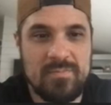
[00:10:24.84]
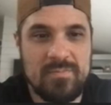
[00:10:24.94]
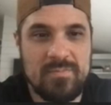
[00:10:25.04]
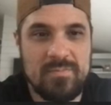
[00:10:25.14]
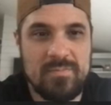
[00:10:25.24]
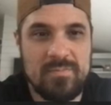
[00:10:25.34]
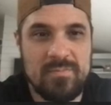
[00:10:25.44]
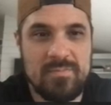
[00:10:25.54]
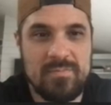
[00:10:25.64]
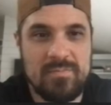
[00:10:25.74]

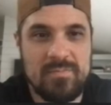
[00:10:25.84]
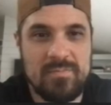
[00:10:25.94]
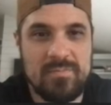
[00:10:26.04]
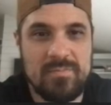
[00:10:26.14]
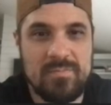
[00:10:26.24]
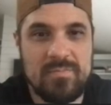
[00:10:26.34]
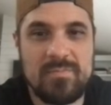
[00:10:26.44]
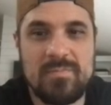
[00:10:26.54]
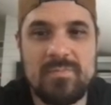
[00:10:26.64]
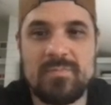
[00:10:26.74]

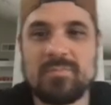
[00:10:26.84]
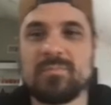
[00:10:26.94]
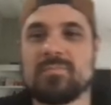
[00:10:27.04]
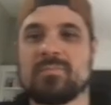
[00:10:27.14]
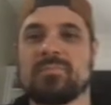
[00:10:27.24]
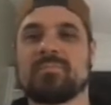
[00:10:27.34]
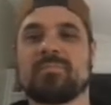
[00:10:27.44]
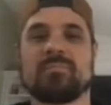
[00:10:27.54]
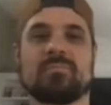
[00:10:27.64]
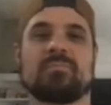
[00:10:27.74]

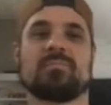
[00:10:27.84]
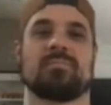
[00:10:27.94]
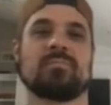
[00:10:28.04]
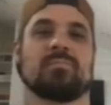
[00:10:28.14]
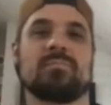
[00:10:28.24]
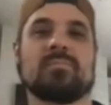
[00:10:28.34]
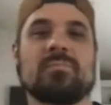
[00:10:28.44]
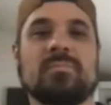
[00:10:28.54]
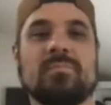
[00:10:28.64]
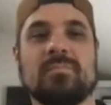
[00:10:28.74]

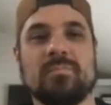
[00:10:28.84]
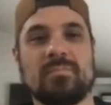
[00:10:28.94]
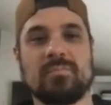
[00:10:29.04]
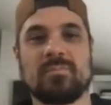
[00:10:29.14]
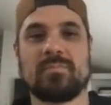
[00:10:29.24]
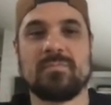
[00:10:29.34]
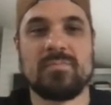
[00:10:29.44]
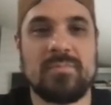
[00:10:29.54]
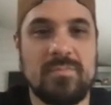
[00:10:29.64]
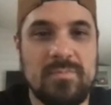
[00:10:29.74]

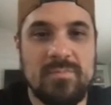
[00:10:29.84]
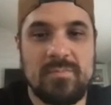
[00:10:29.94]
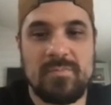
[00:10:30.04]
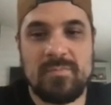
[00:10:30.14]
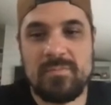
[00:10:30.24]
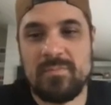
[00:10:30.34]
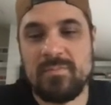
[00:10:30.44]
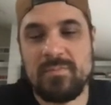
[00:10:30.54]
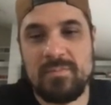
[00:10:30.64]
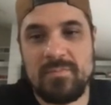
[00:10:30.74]

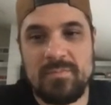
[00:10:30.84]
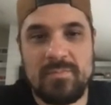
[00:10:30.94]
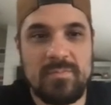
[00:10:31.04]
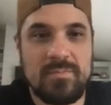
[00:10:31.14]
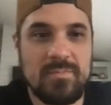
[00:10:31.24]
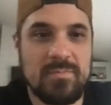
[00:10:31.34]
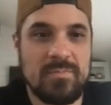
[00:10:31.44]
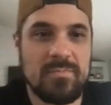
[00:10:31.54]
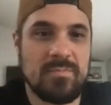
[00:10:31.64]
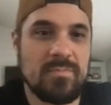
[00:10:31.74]

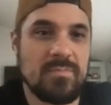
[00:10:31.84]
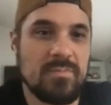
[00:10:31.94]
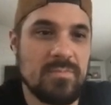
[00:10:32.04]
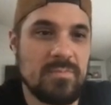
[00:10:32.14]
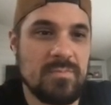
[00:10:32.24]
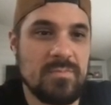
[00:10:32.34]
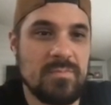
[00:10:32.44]
[no speech]